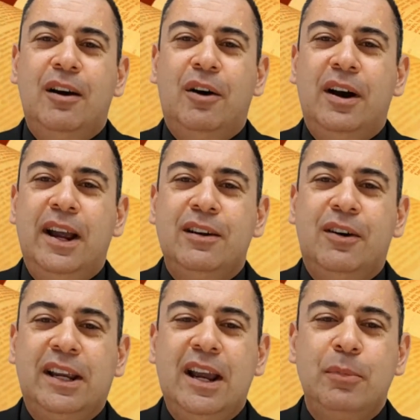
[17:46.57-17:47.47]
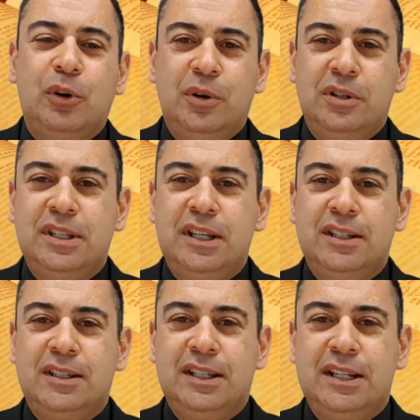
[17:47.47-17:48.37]
I came across
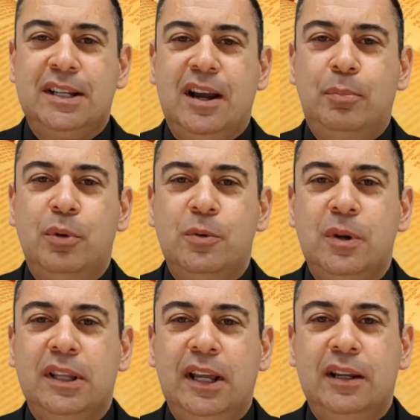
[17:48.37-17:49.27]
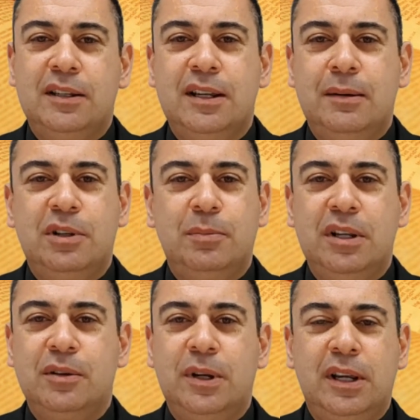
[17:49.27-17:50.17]
this couple that seemed to be
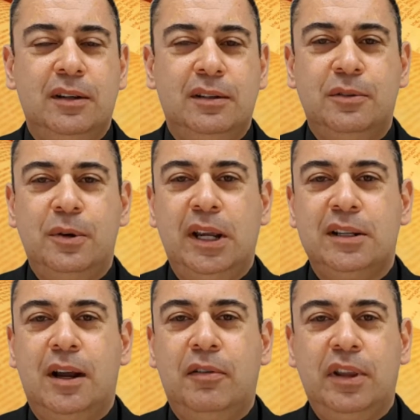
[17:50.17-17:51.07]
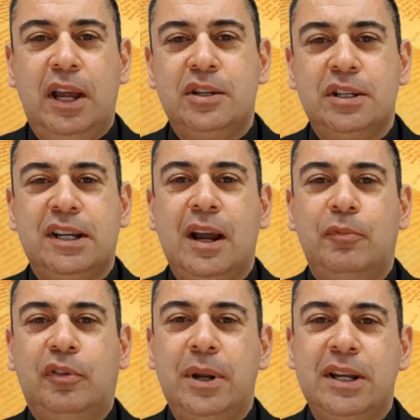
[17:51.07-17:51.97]
doing it tough. They'd just come
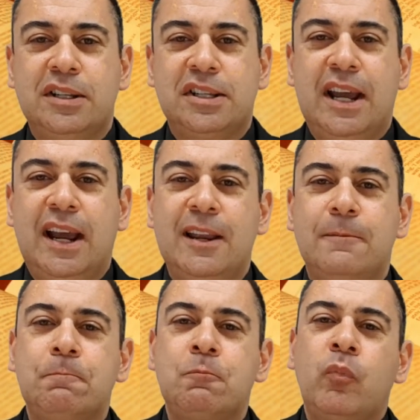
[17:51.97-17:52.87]
from interstate,